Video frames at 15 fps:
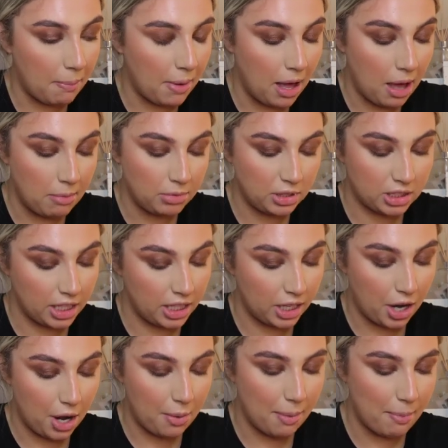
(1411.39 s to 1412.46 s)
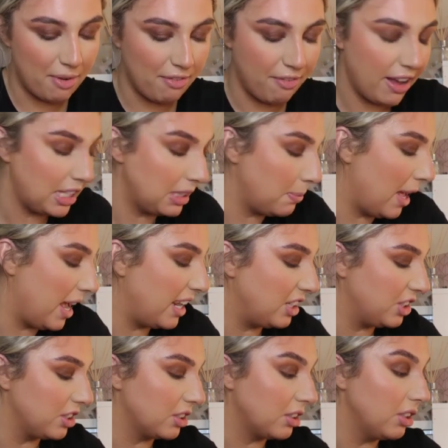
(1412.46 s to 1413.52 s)
but I'm just gonna go in with face
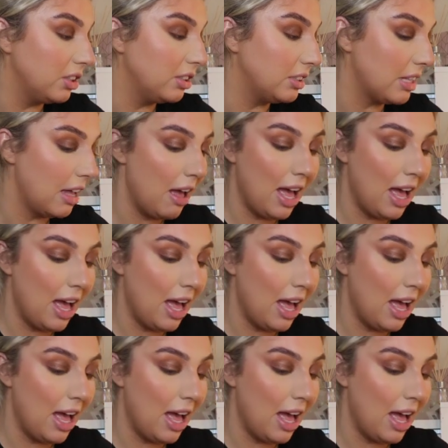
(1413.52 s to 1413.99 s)
paint just because